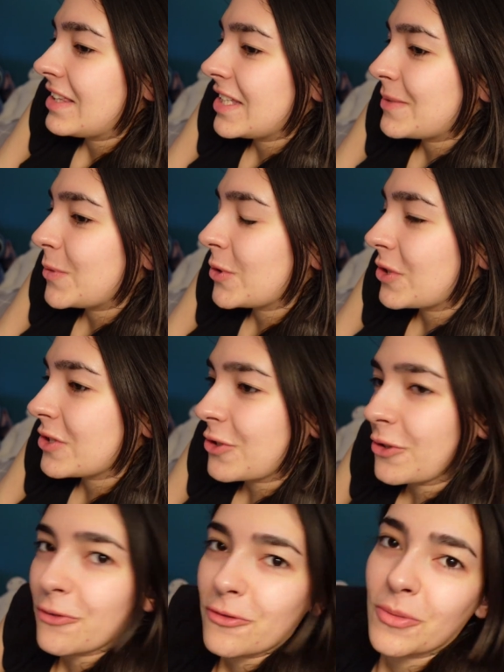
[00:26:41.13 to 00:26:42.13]
this book has
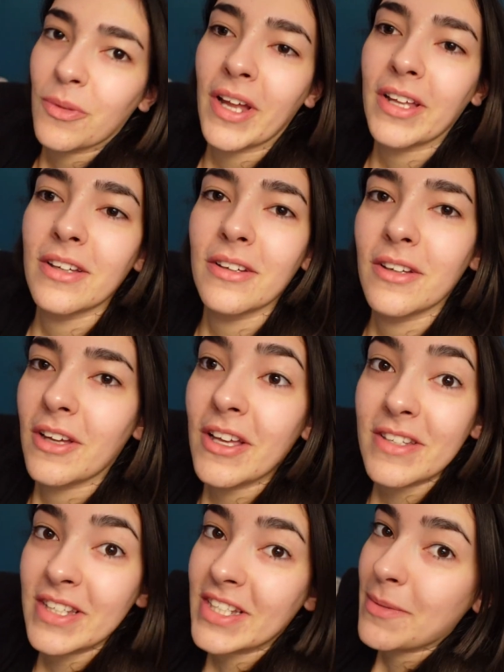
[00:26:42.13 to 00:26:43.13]
gone from like at
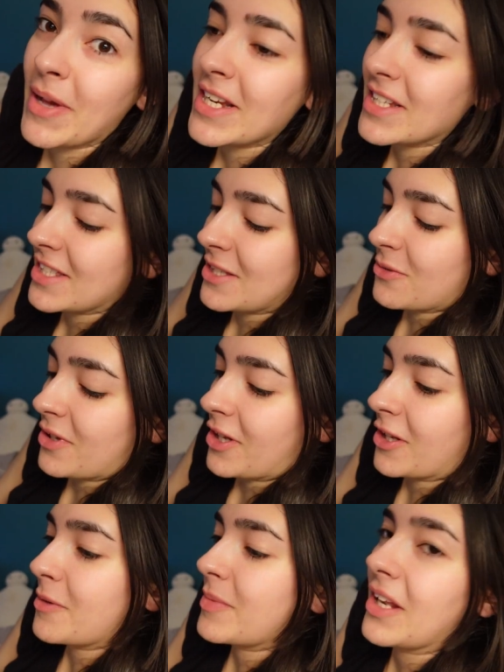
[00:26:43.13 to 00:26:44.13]
uh, 60 pages, this was like
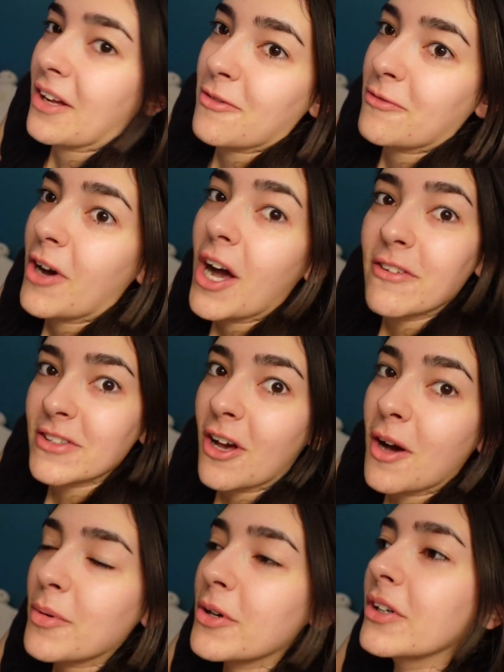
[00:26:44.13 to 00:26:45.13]
going to be like a five
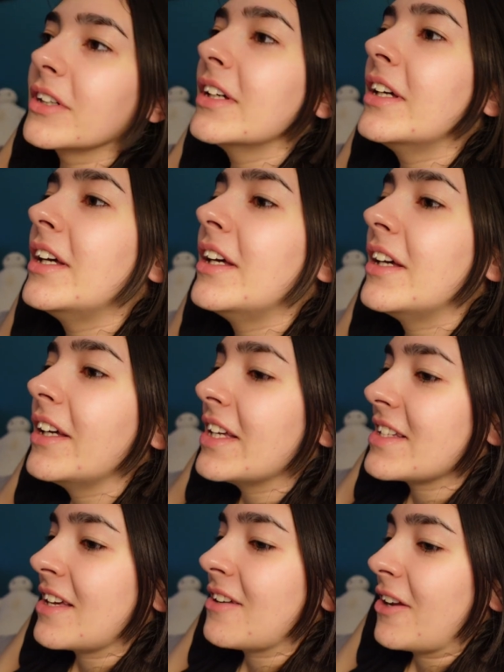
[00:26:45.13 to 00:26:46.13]
star book.
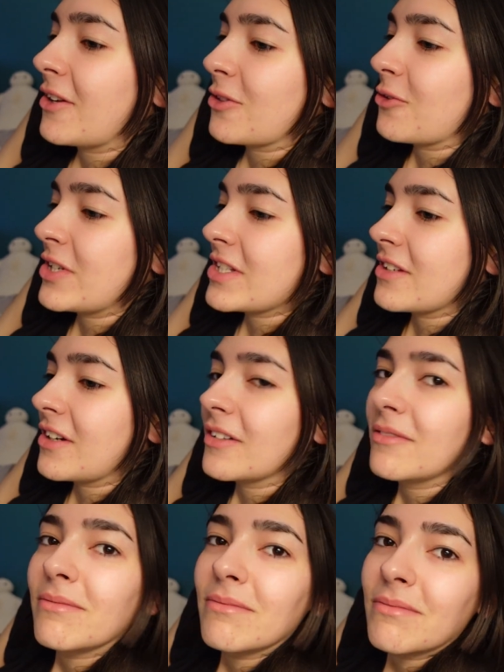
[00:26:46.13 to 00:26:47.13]
It's now like a three star.